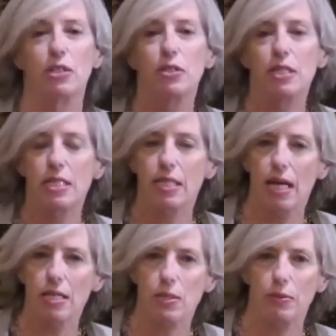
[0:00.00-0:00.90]

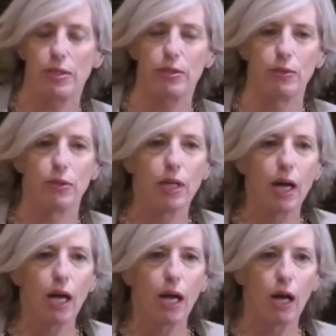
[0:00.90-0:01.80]
discuss with you
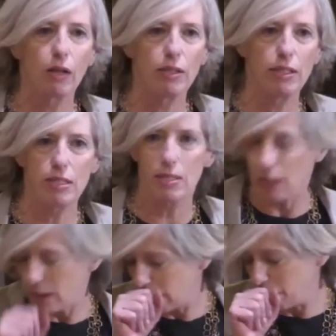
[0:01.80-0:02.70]
on this
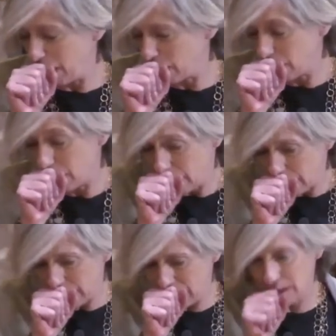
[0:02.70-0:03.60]
about,
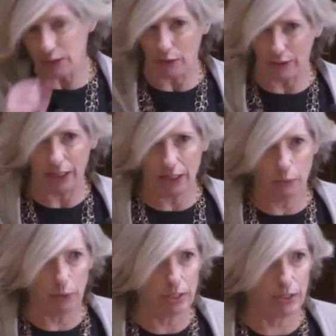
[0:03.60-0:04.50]
sorry,
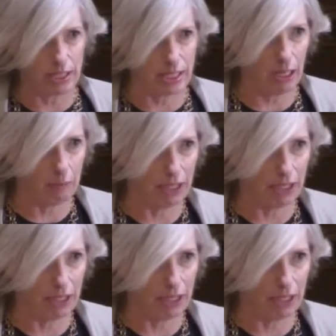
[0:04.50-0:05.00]
winter is coming